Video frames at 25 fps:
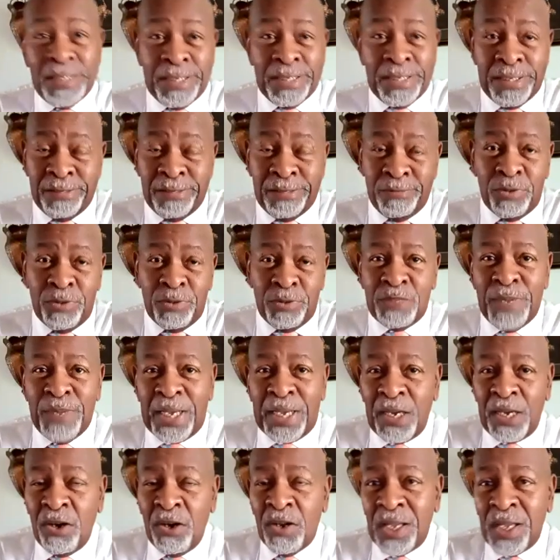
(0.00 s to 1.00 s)
what you might
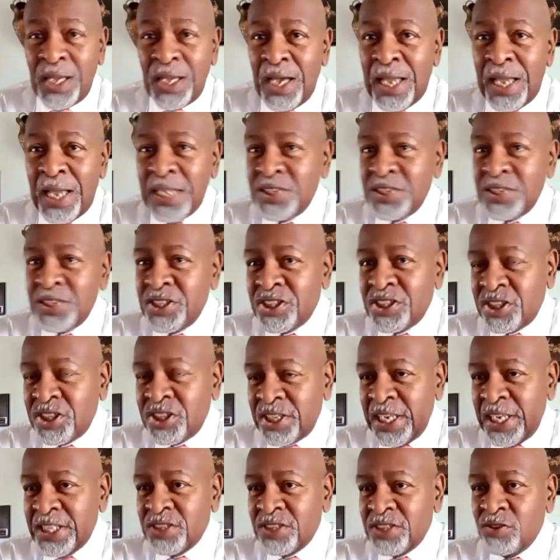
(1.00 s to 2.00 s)
call a college
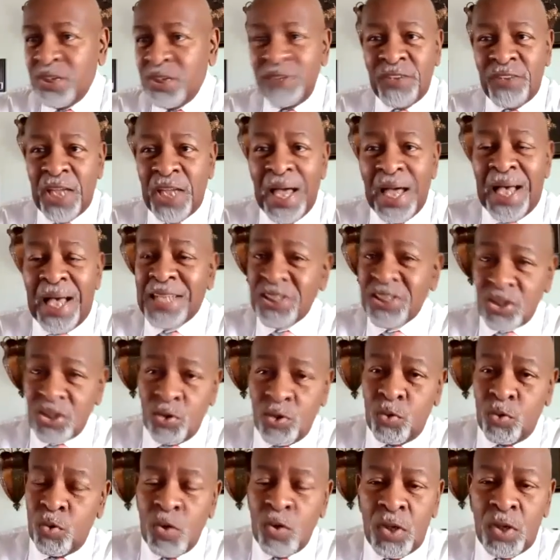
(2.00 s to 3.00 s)
education or even a high
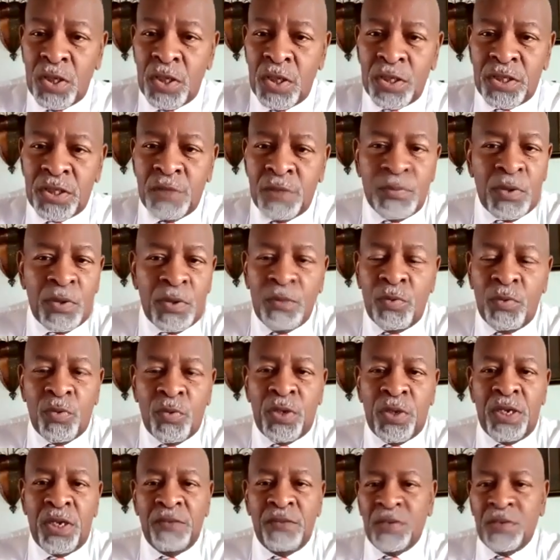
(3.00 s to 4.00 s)
school diploma, whatever,